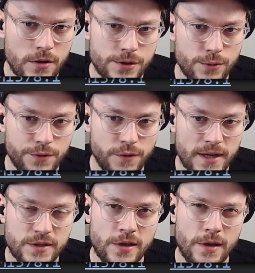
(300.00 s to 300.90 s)
also
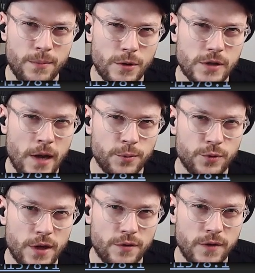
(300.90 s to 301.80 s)
reflects the most
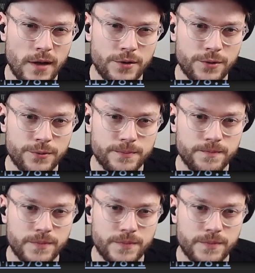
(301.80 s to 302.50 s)
up-to-date value.